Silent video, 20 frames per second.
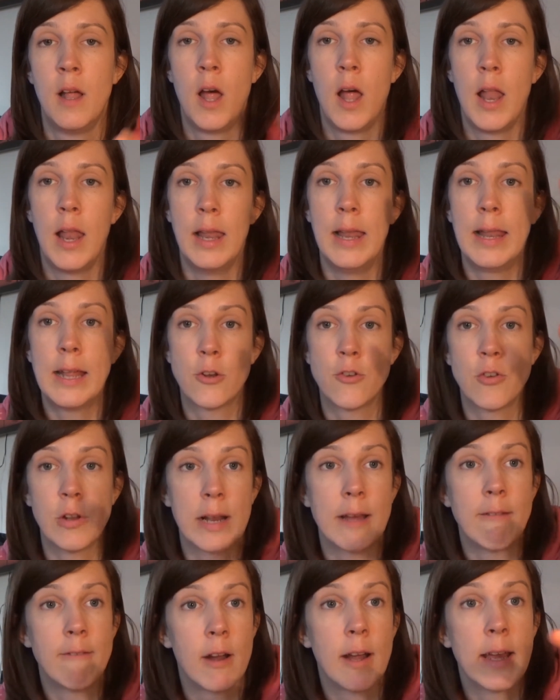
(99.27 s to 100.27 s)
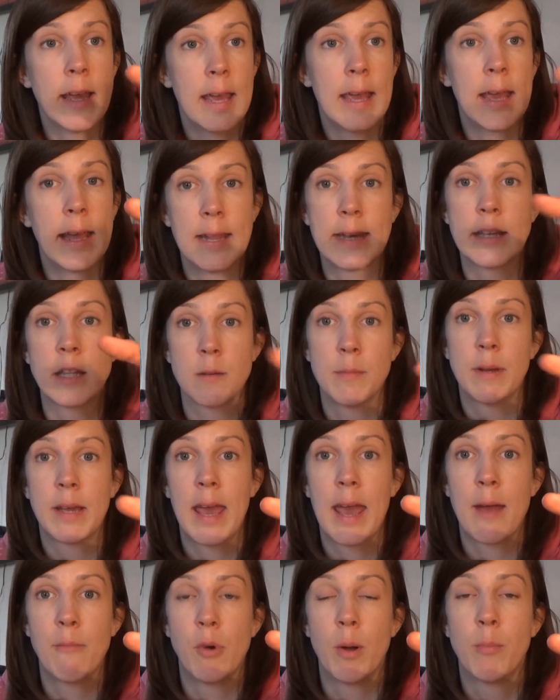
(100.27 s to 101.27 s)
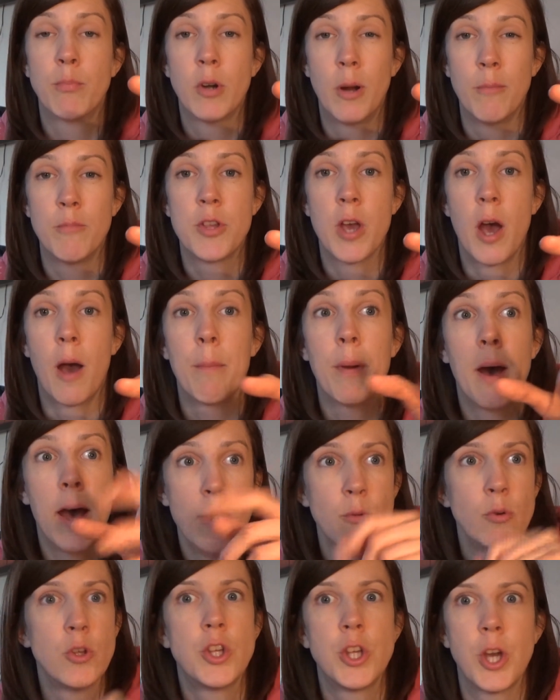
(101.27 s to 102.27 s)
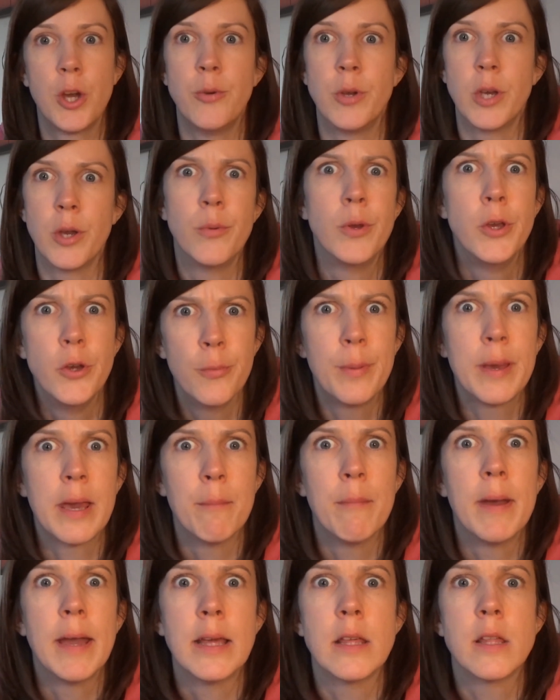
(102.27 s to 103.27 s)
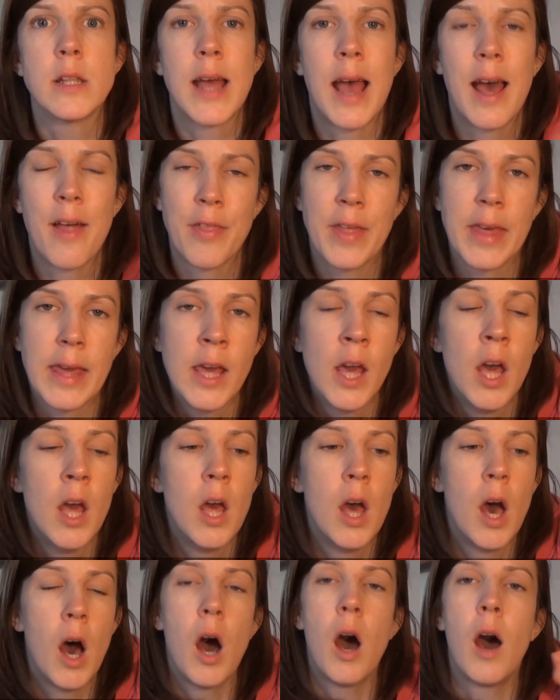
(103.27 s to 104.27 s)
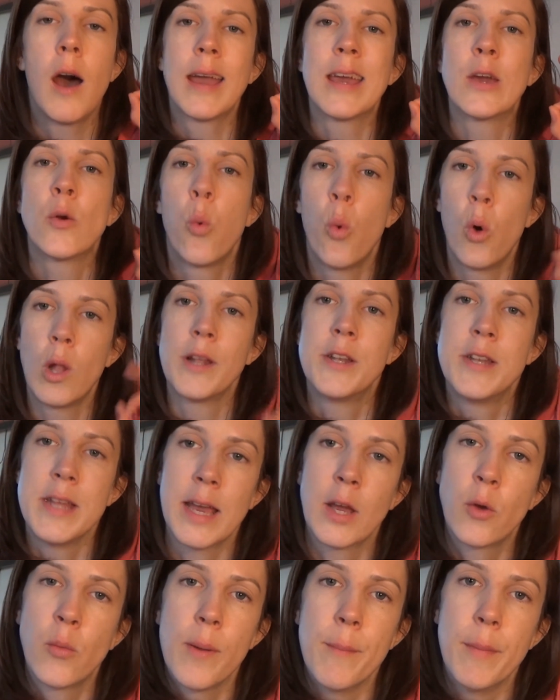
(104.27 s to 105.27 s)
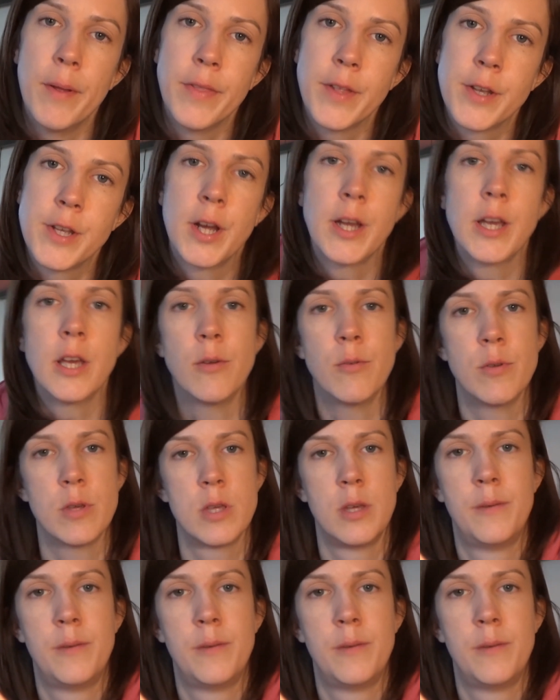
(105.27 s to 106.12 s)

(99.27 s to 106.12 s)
literally right here next to my camera propped up. I will show you. You'll be amazed at the high quality equipment that I use.